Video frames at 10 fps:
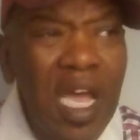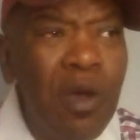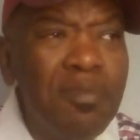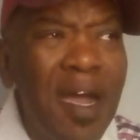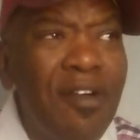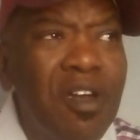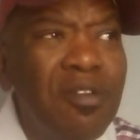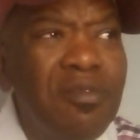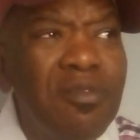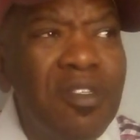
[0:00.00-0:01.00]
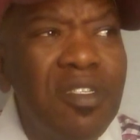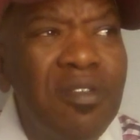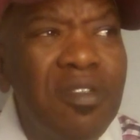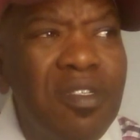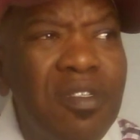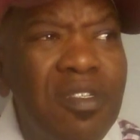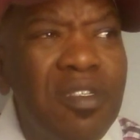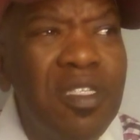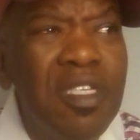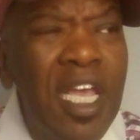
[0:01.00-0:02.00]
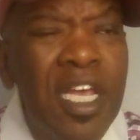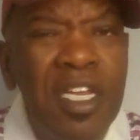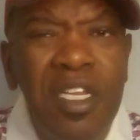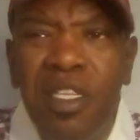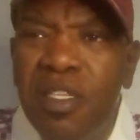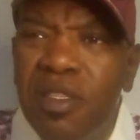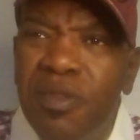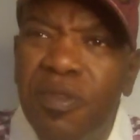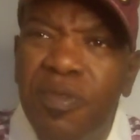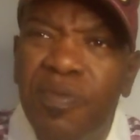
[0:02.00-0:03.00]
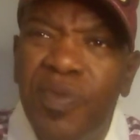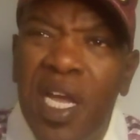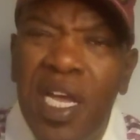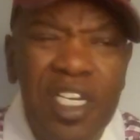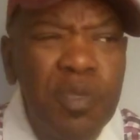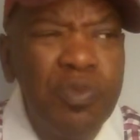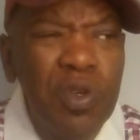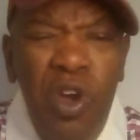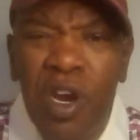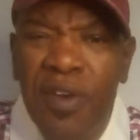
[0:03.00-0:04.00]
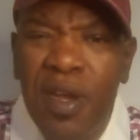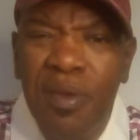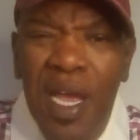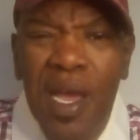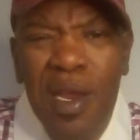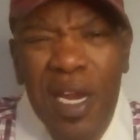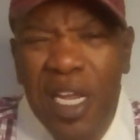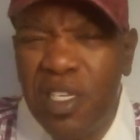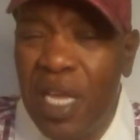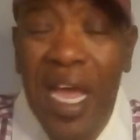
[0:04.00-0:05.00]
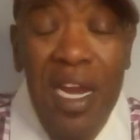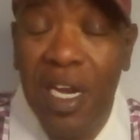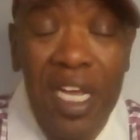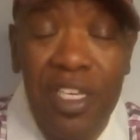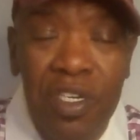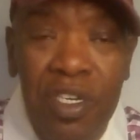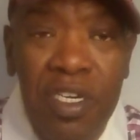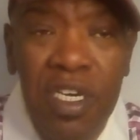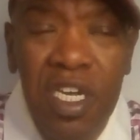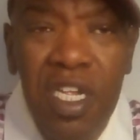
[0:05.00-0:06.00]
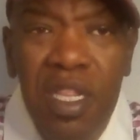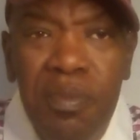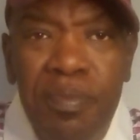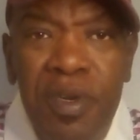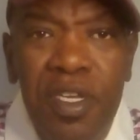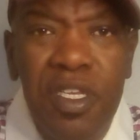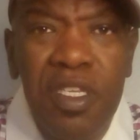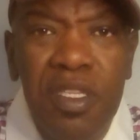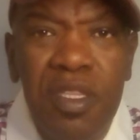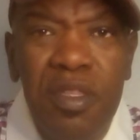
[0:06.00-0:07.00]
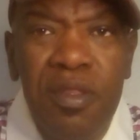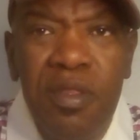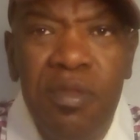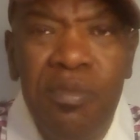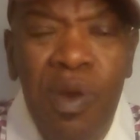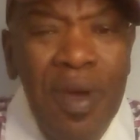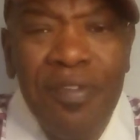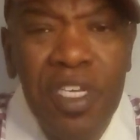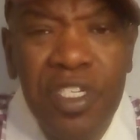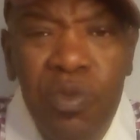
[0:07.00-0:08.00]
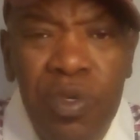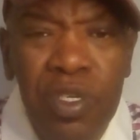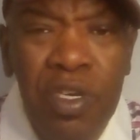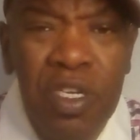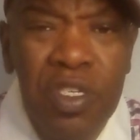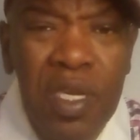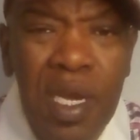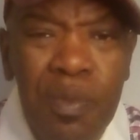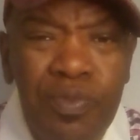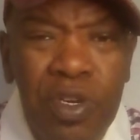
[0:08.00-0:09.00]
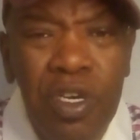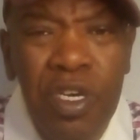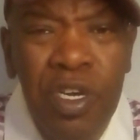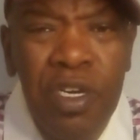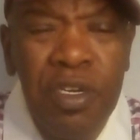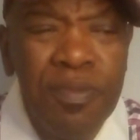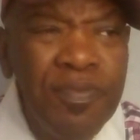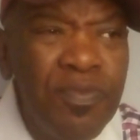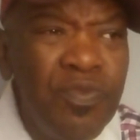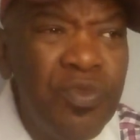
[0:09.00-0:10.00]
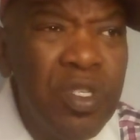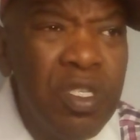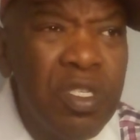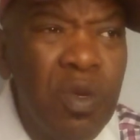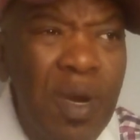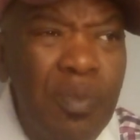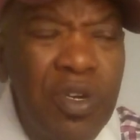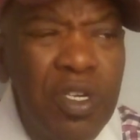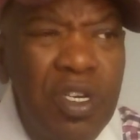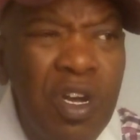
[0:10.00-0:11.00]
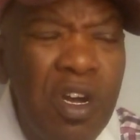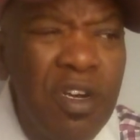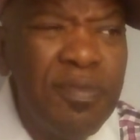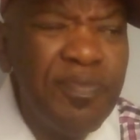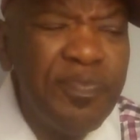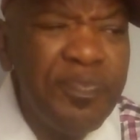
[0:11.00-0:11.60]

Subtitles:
I was married and I had just bought a car, right? I had a nice car. But my wife said she wanted a car, so I bought her a car. So when I bought her the car,